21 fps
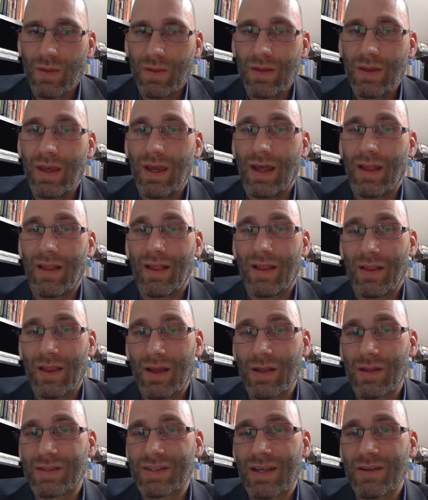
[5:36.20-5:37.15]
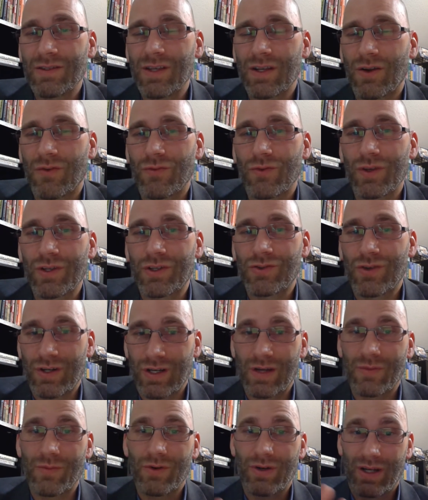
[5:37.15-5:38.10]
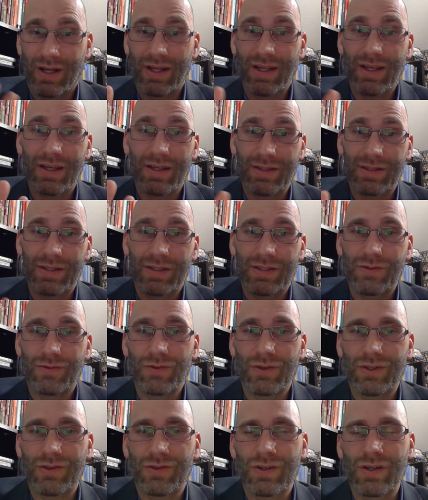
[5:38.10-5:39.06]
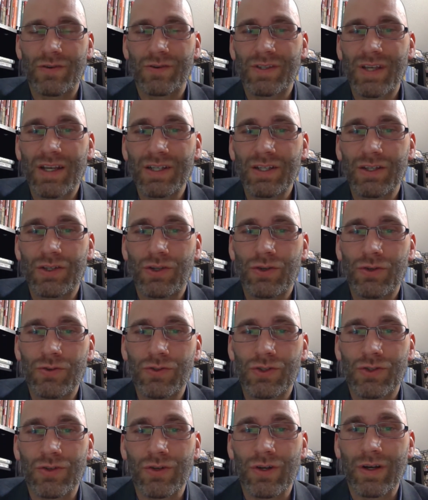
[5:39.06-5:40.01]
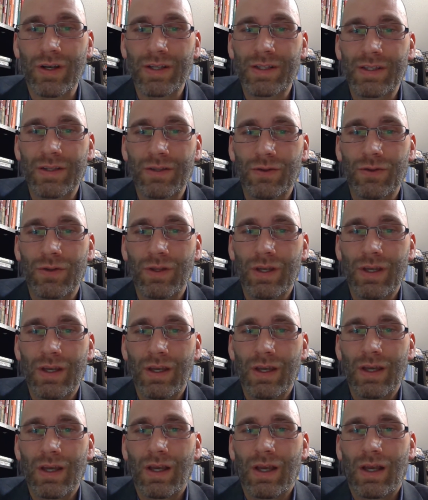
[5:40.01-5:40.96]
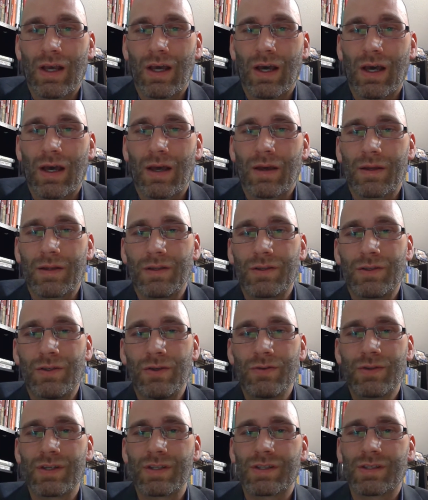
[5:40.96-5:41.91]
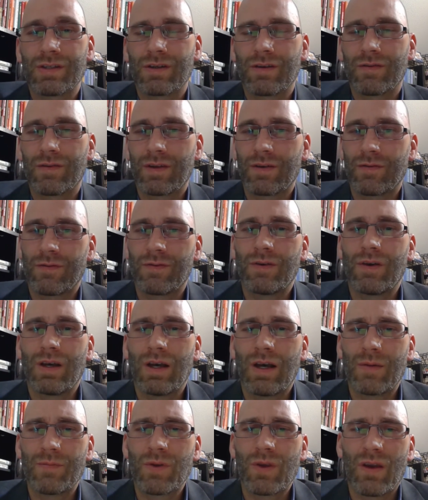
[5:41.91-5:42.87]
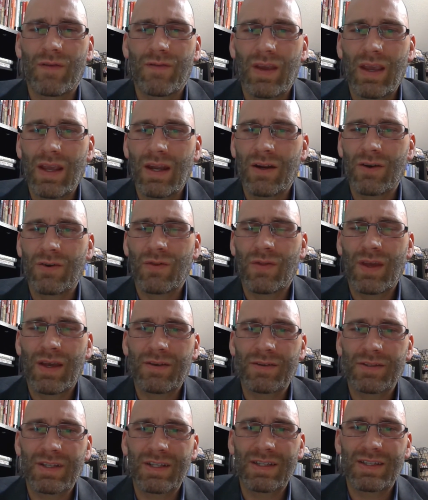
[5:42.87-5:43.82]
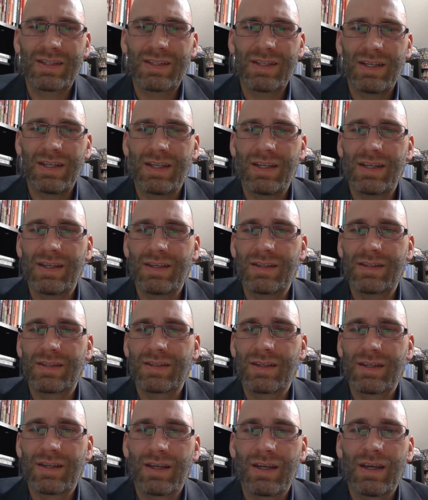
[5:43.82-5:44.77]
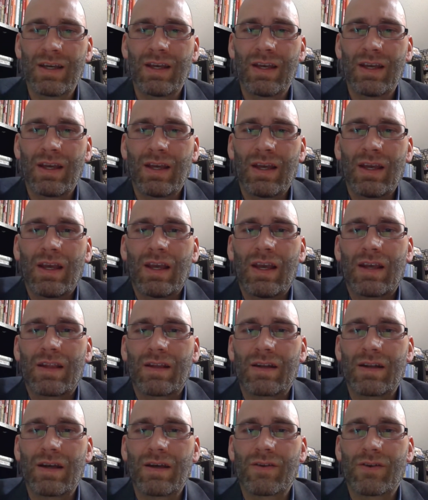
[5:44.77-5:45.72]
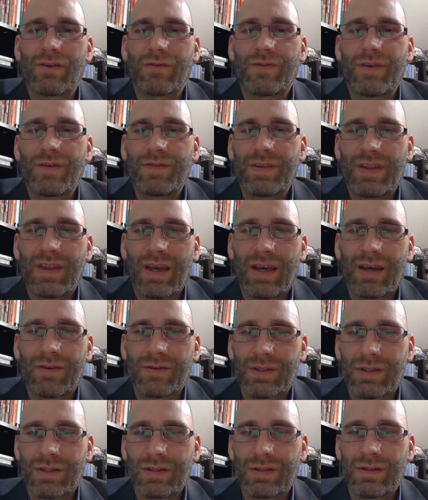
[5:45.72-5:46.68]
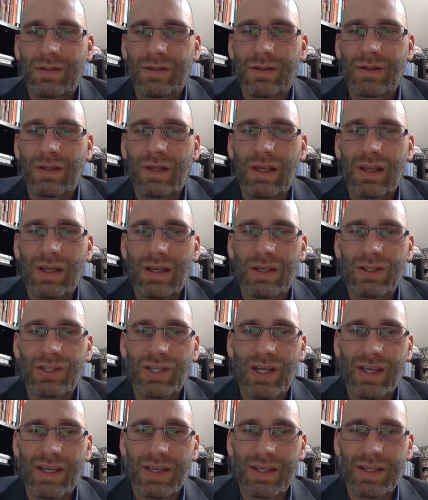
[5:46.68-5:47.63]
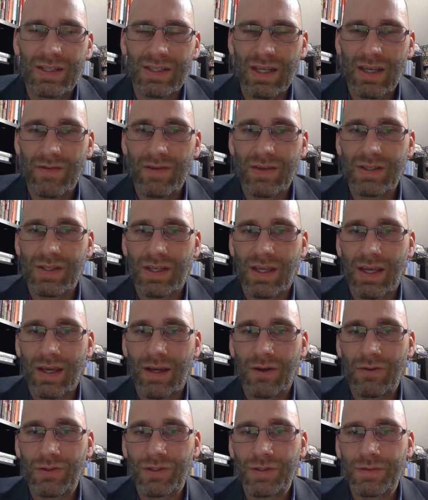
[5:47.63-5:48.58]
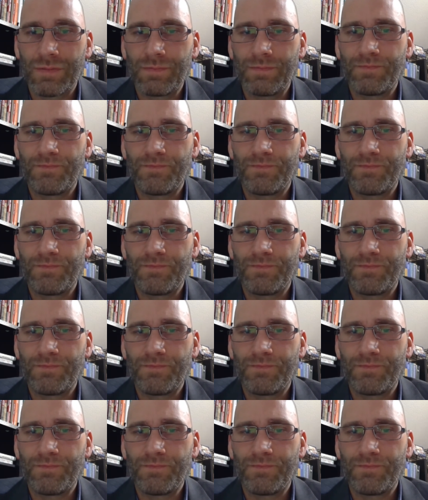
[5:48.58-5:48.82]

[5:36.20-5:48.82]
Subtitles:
Yeah, that sounds like a really strong number, and it is. It's a really strong number. It's actually too strong. It's a little too conservative. You have $800,000 in CDs and another $50,000 in checking and savings accounts.